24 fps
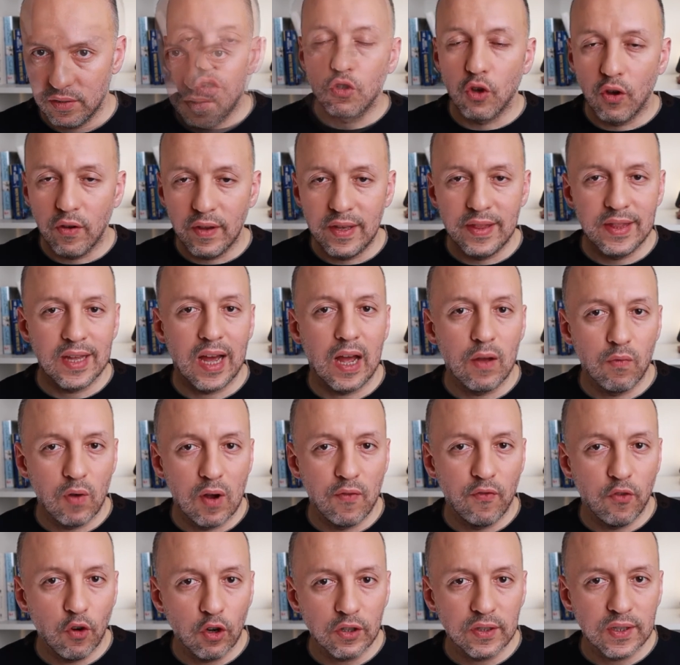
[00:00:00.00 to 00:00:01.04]
So in the
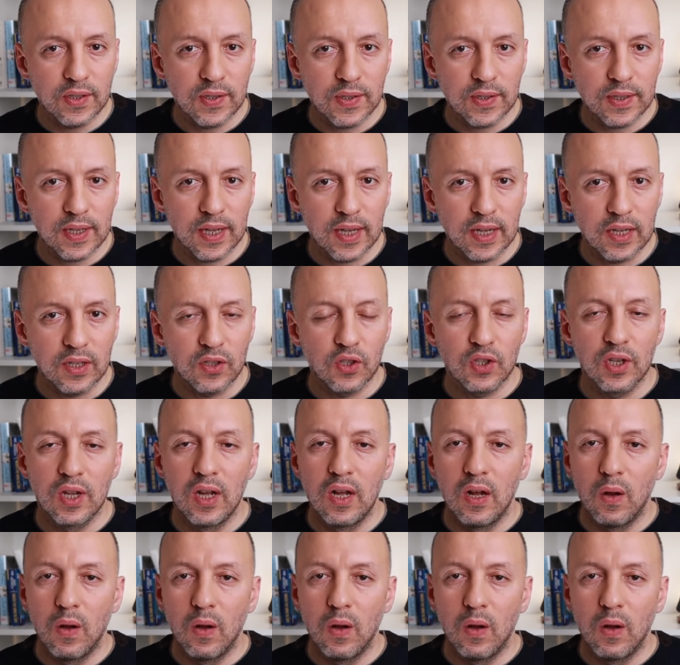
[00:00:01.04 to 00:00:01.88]
I-140 stage,